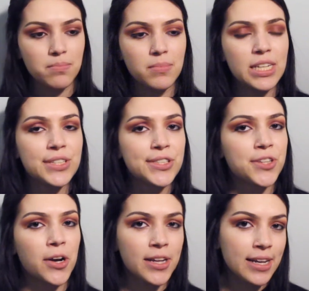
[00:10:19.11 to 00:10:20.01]
me
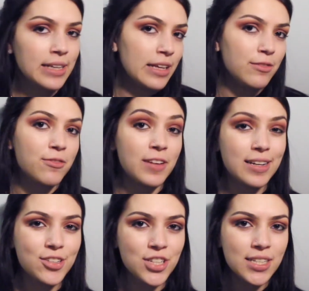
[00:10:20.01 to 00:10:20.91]
starting and then
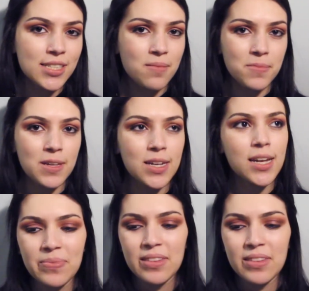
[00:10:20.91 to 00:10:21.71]
finishing something.